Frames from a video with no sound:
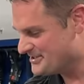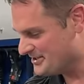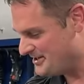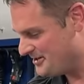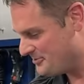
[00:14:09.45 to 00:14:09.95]

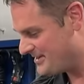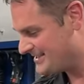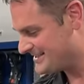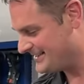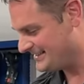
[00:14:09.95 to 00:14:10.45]
good with the
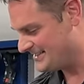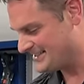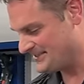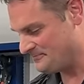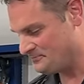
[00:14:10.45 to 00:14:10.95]

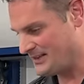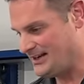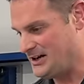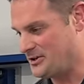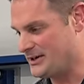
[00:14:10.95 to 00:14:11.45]
slickness.
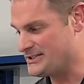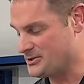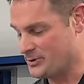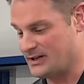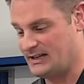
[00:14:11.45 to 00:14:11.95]
All right,
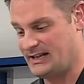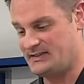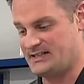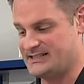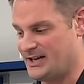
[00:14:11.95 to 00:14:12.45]
so we're gonna
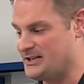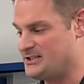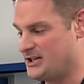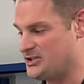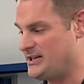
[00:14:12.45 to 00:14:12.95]
let this
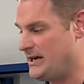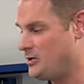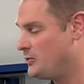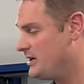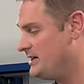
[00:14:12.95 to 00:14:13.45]
untouch now.
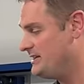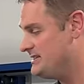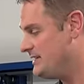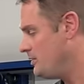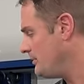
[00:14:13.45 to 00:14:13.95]
We're gonna
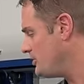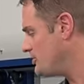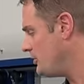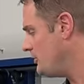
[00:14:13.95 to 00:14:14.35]
continue. I'm gonna show